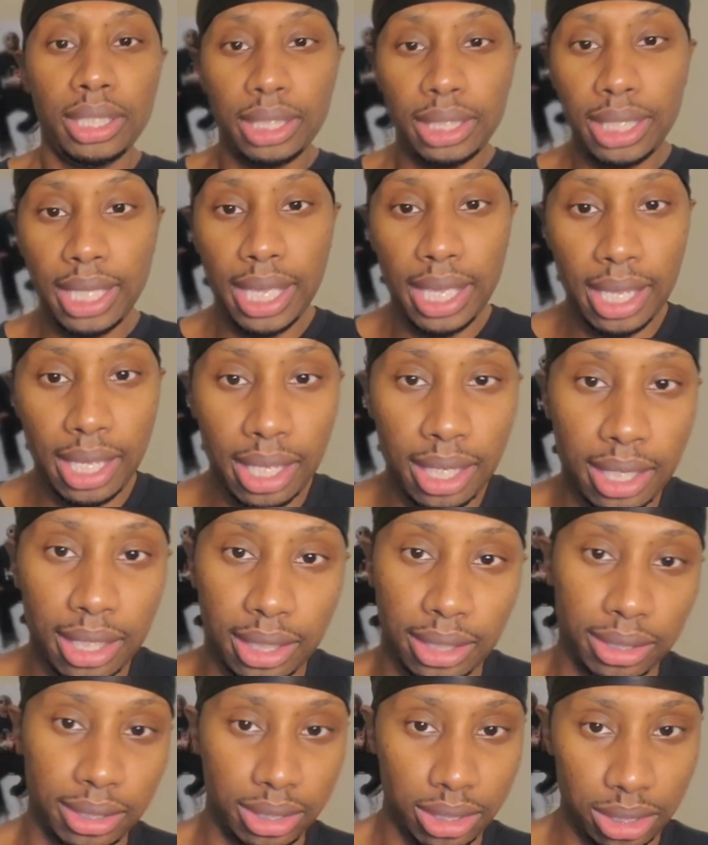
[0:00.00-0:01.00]

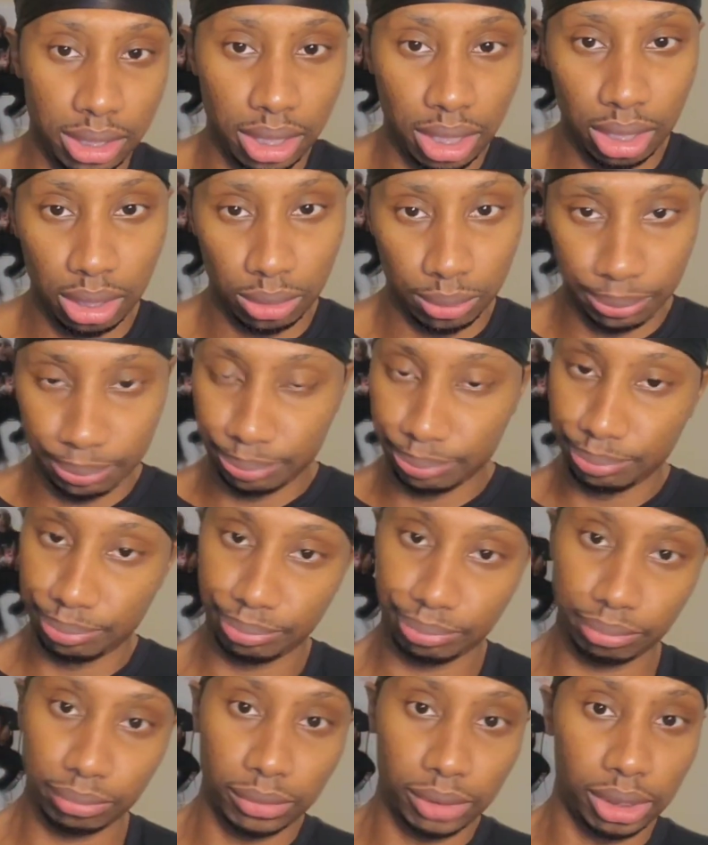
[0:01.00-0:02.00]
yeah, you know,
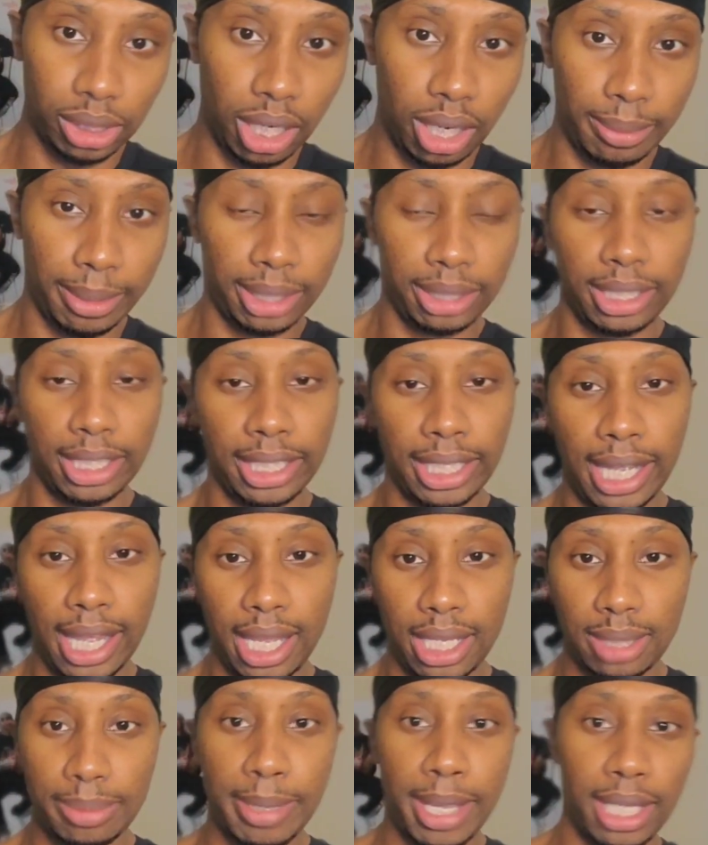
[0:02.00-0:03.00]
sorry about that,
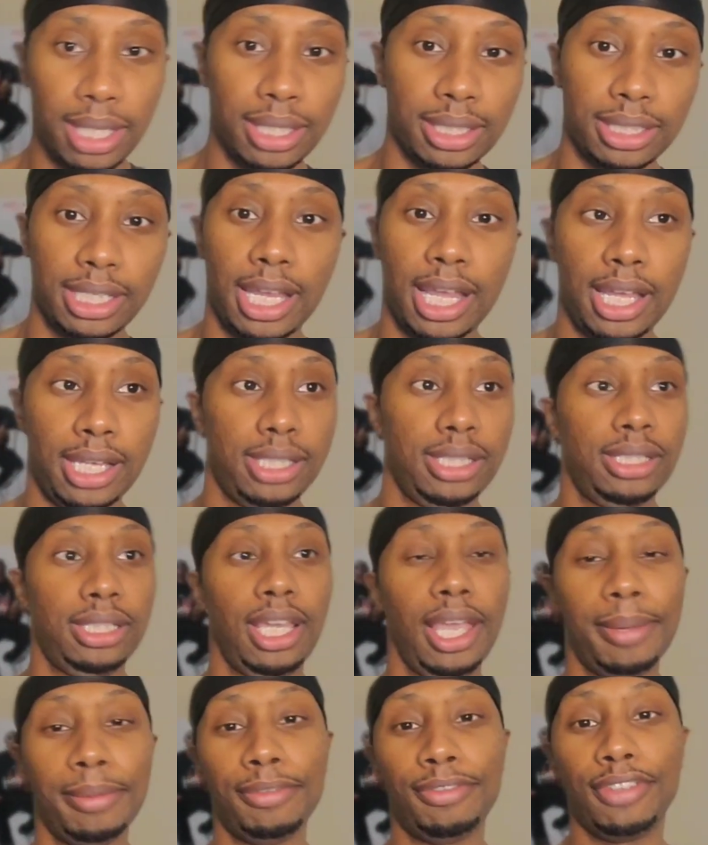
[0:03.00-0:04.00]
guys. Maintenance guy
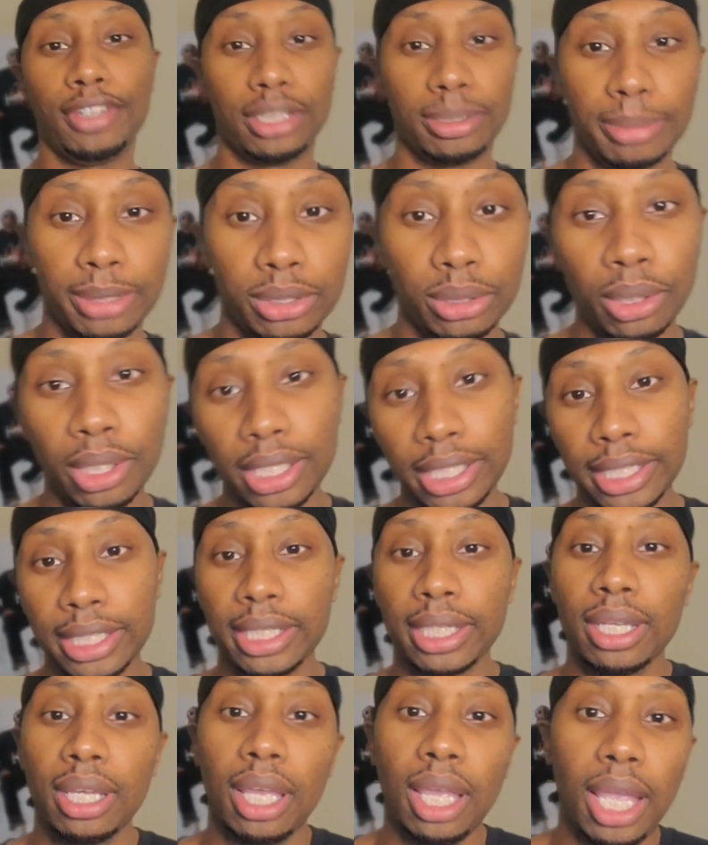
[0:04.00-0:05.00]
came to fix my toilet.
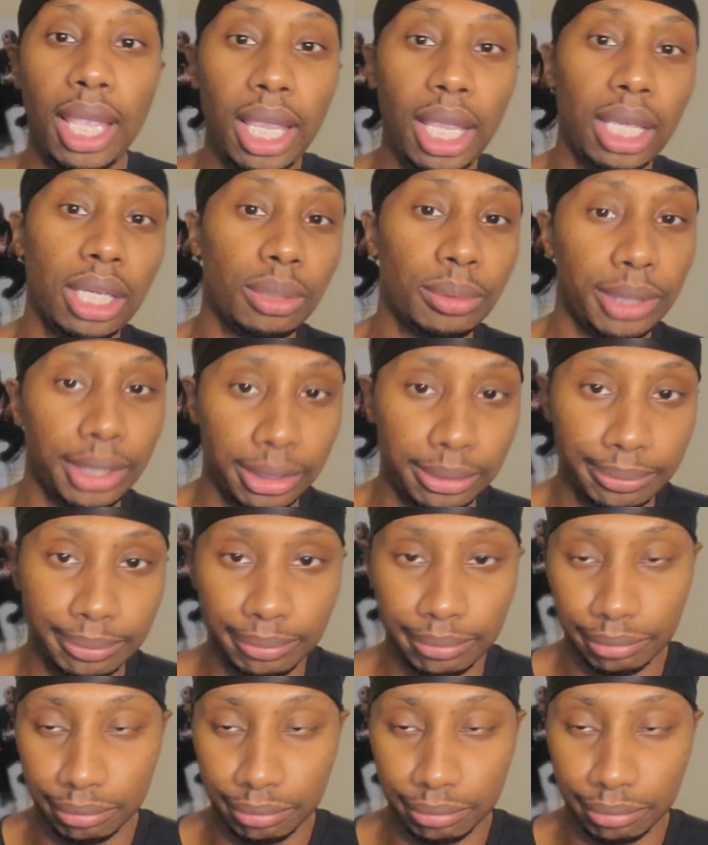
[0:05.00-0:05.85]
Anyway,